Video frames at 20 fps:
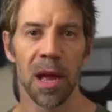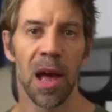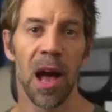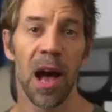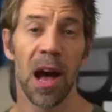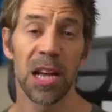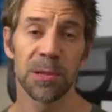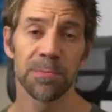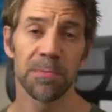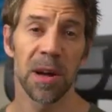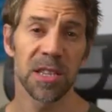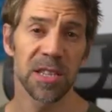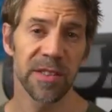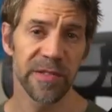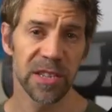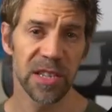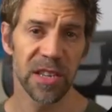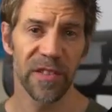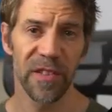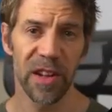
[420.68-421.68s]
As part of
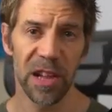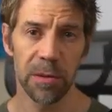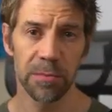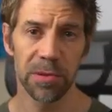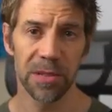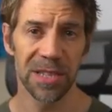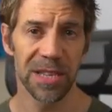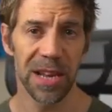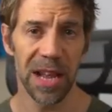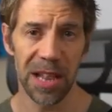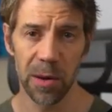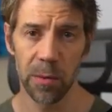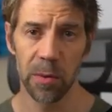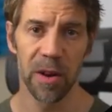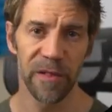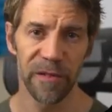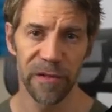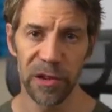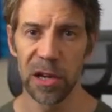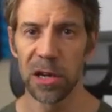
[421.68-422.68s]
a developer's daily
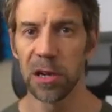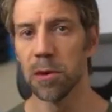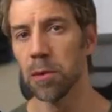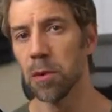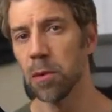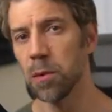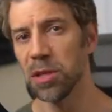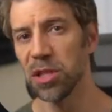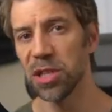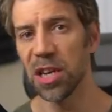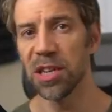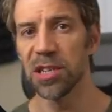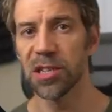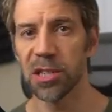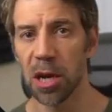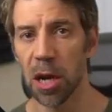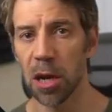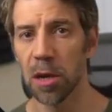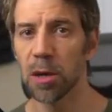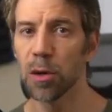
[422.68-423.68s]
workflow, we change
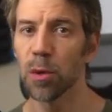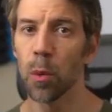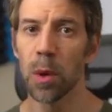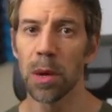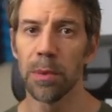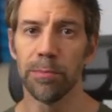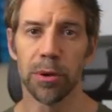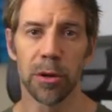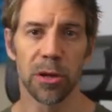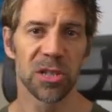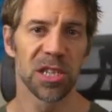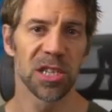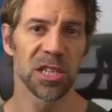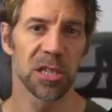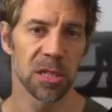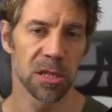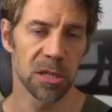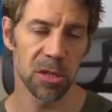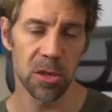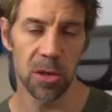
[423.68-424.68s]
code, we push it
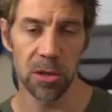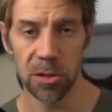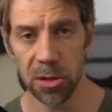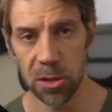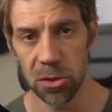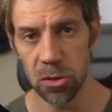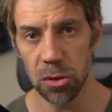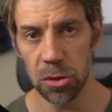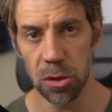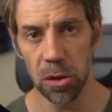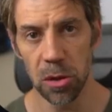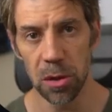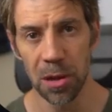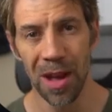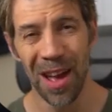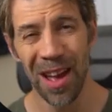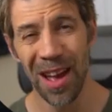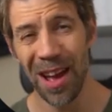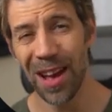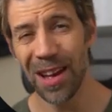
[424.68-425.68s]
to source control,
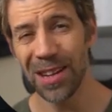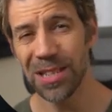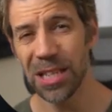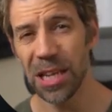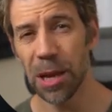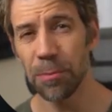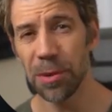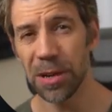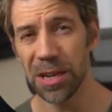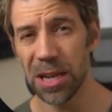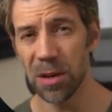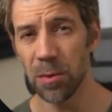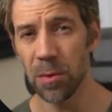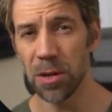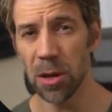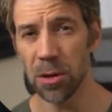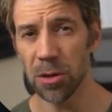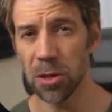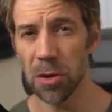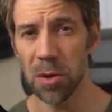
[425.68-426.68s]
and typically we're
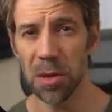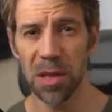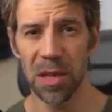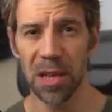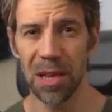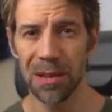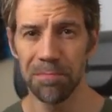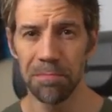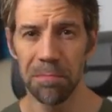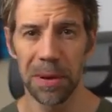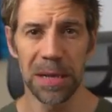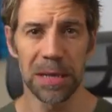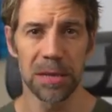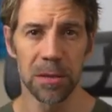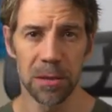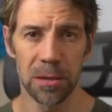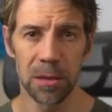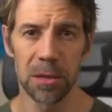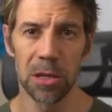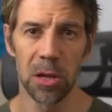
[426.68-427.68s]
not doing the
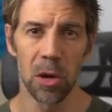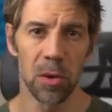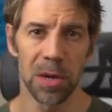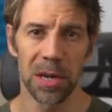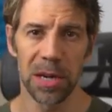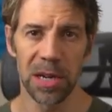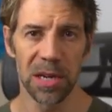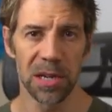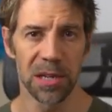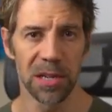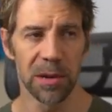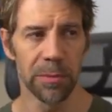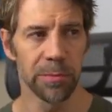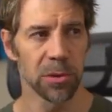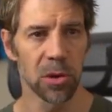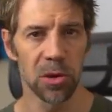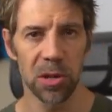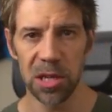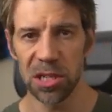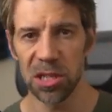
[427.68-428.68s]
build locally and
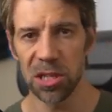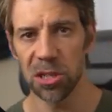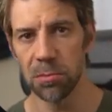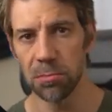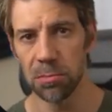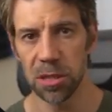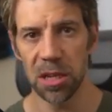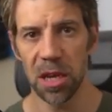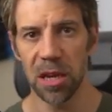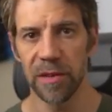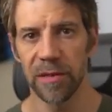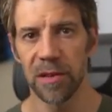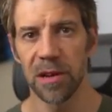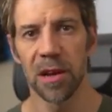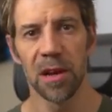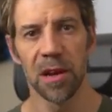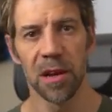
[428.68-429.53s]
deploying it to some server,